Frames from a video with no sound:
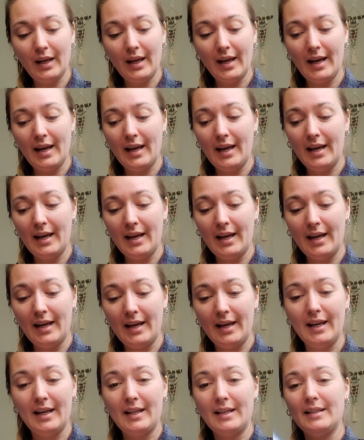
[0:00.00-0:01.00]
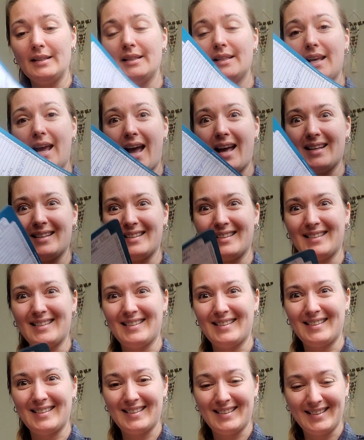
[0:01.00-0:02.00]
And
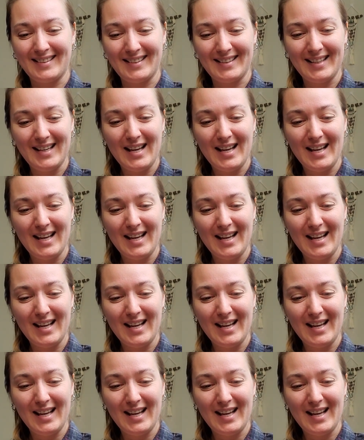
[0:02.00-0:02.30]
yes.